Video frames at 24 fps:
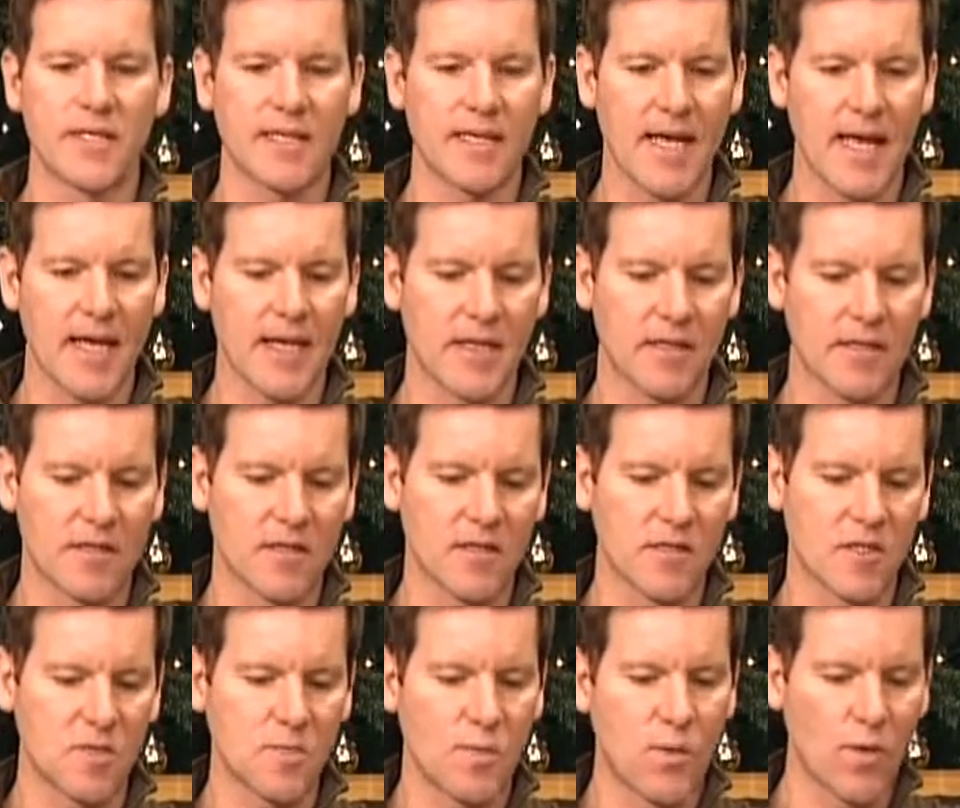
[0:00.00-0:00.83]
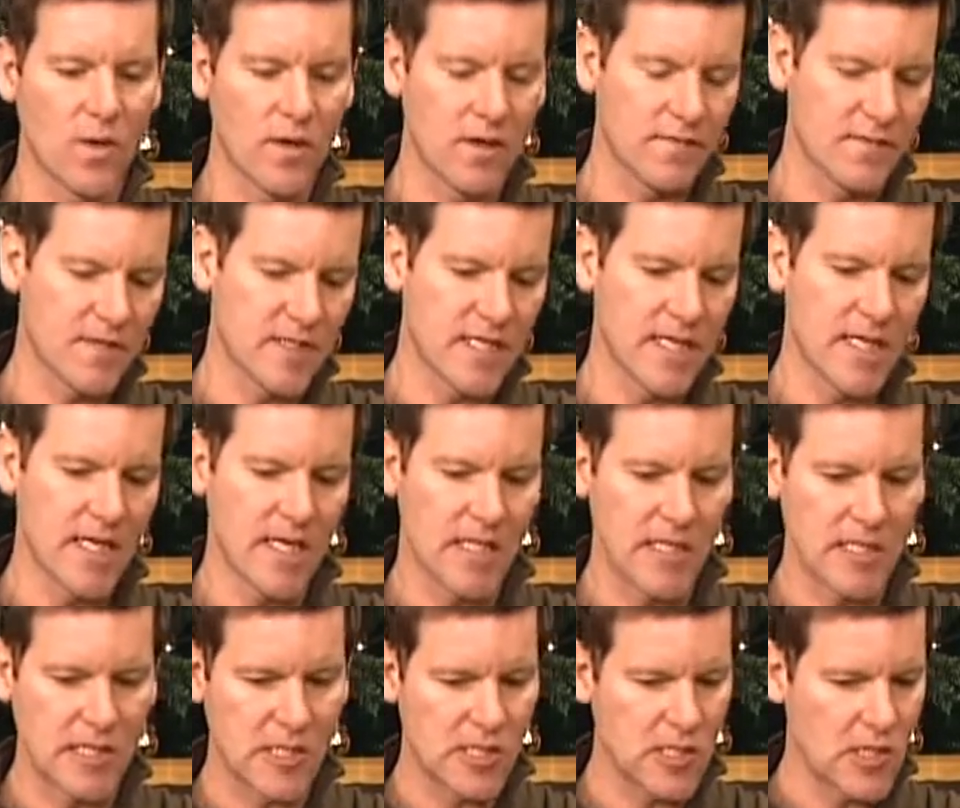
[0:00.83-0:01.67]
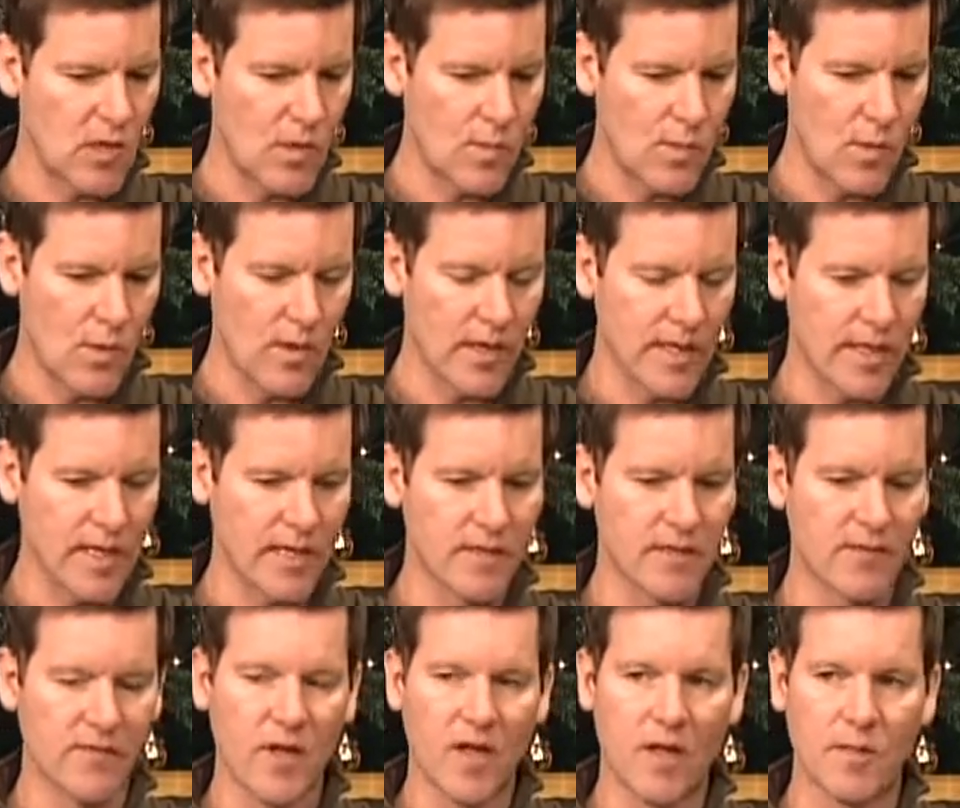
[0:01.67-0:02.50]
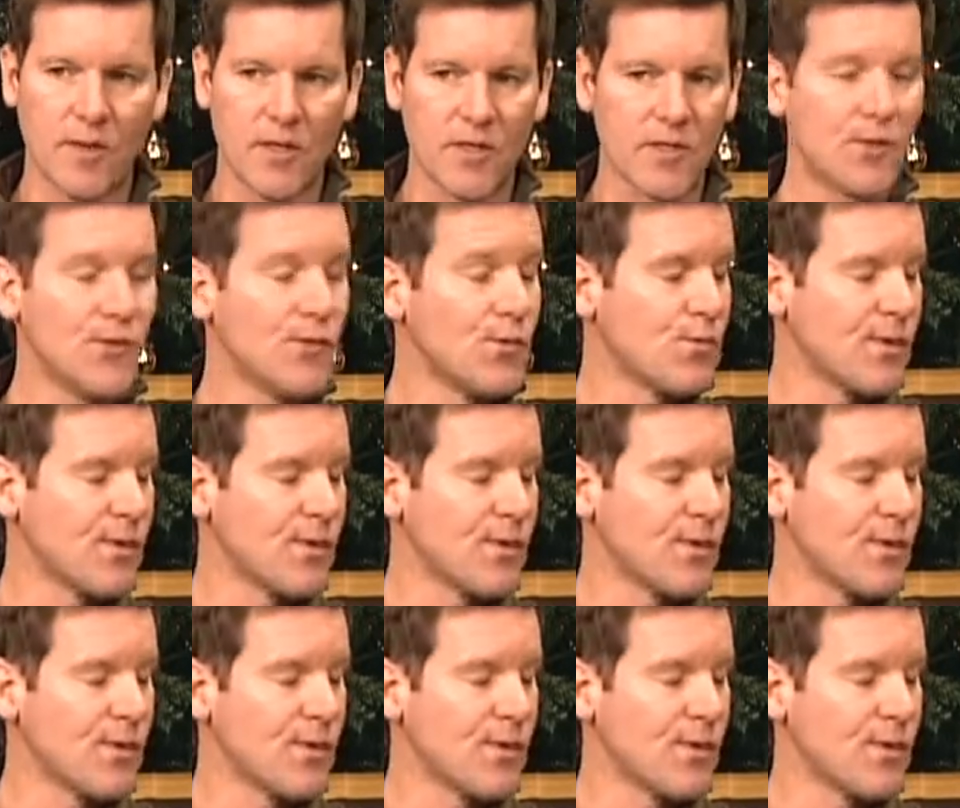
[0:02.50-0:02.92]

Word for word: to get into the sport of skiing and snowboarding and develop a new